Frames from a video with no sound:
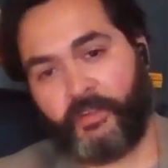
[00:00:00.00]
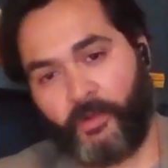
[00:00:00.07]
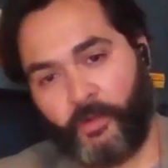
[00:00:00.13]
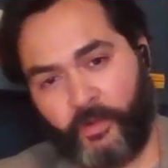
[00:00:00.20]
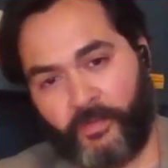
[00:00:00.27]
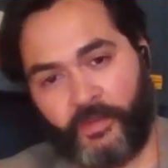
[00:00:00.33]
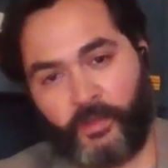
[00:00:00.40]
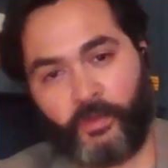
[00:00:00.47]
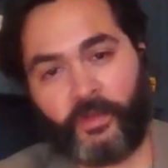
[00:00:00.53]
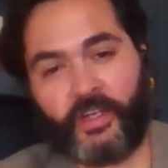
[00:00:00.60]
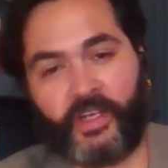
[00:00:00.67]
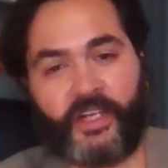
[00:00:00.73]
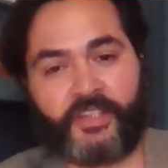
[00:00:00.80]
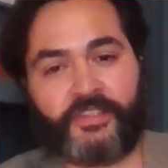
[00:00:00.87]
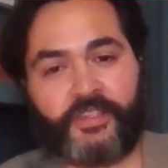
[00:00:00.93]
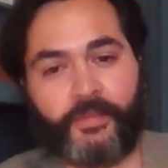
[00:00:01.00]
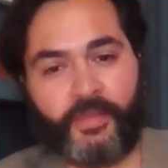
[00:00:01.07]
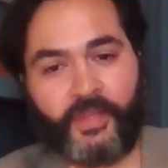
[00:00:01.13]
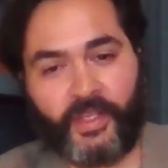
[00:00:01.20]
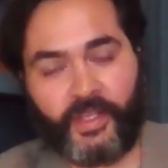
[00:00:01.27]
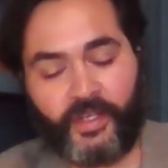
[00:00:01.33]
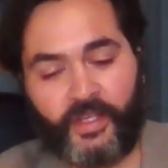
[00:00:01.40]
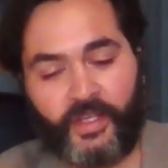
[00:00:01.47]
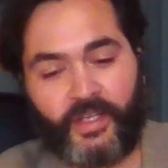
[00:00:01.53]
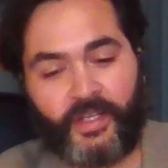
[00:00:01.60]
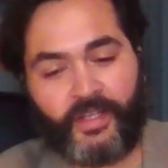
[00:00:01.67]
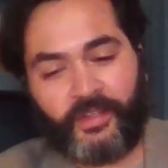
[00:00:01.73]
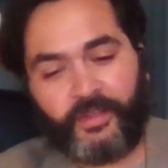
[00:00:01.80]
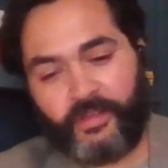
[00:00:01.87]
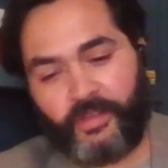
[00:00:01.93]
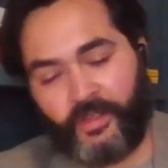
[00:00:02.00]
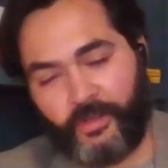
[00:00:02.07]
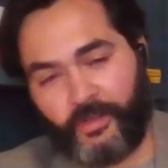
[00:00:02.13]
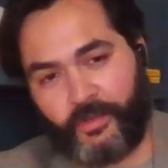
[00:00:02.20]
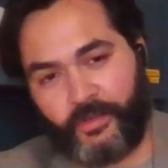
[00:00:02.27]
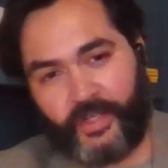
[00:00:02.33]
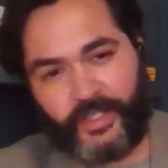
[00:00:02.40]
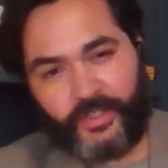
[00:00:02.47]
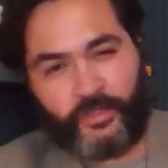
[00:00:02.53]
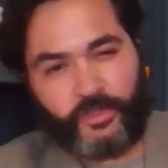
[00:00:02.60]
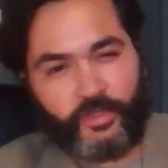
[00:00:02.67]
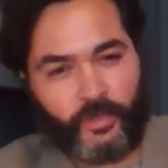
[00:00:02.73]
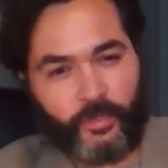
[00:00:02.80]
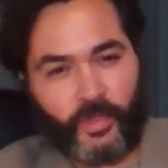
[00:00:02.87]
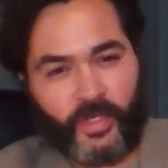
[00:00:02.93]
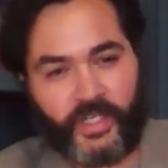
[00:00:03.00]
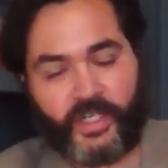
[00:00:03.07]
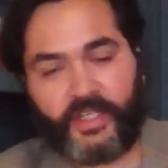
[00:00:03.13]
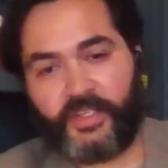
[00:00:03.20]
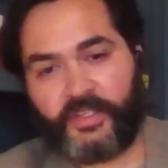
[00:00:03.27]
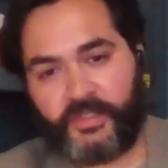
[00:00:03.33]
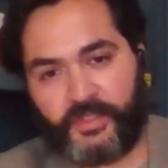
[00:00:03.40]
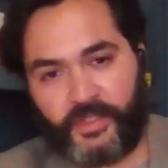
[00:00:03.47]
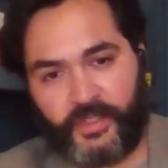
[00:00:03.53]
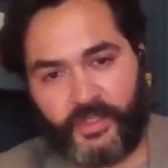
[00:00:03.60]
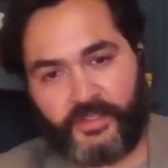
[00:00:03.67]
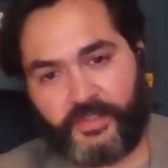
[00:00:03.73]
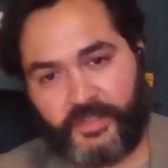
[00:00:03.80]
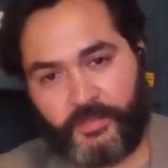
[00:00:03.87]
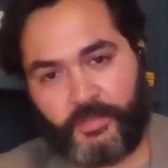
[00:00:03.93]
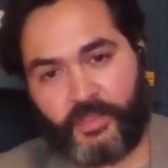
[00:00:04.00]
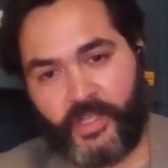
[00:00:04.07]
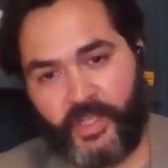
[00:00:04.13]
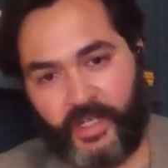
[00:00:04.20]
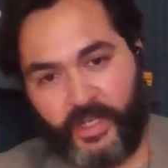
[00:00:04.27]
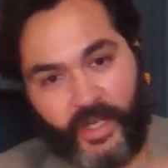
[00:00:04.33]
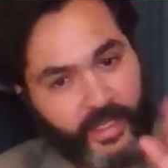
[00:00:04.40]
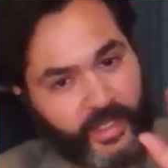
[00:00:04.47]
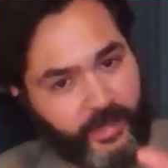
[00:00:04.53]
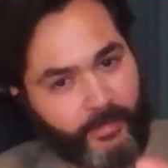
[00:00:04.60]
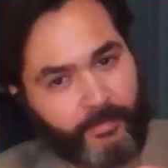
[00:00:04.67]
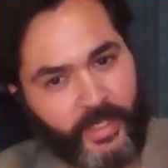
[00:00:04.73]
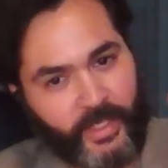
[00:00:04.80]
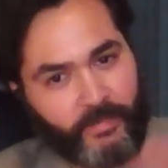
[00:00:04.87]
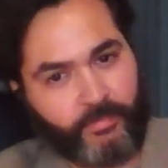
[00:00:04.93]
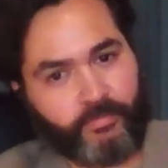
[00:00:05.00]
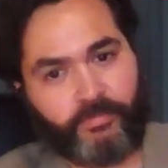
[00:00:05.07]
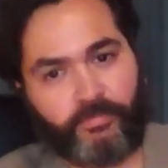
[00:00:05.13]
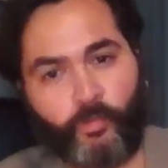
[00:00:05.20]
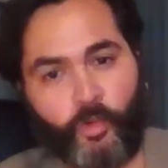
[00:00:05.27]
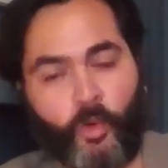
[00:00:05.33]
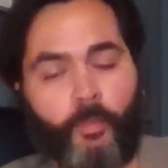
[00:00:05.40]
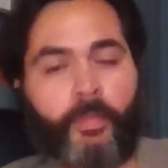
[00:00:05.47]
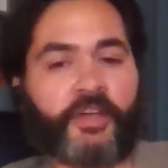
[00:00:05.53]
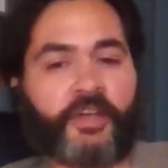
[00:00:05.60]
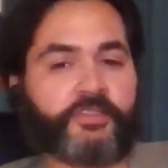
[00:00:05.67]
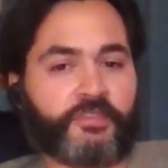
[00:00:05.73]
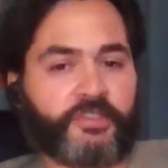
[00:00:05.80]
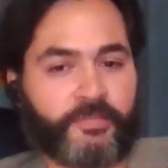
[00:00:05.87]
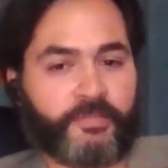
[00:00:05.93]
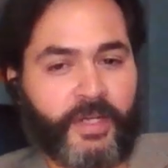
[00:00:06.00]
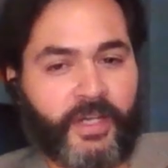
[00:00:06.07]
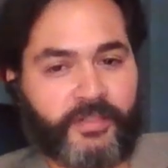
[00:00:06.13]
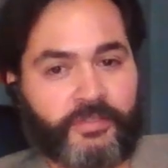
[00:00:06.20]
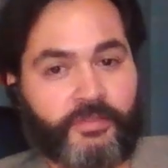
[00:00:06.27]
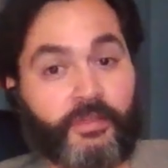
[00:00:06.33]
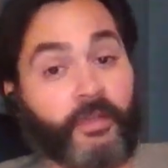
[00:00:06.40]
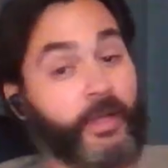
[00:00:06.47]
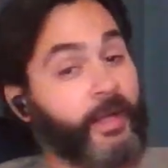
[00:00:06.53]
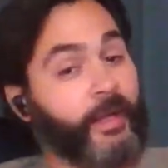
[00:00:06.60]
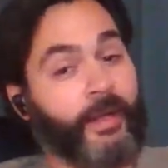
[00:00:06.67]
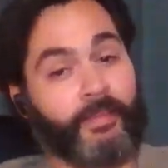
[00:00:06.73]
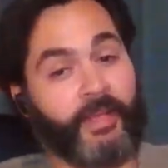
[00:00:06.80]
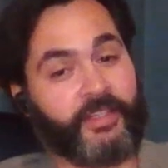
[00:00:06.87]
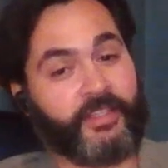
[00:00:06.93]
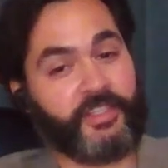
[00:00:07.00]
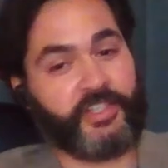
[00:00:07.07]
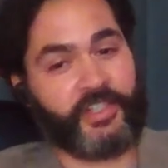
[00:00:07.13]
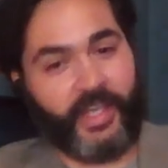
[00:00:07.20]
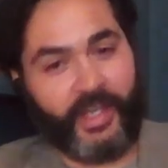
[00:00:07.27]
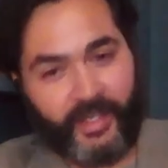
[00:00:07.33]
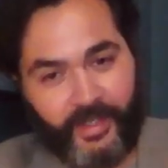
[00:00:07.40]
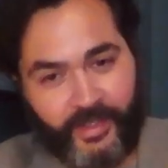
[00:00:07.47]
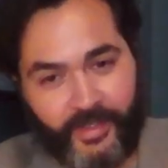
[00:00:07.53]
Or if they're looking at something and they're not too sure what it is, and they stimulate, and I get a big robust response. So I'm not touching that.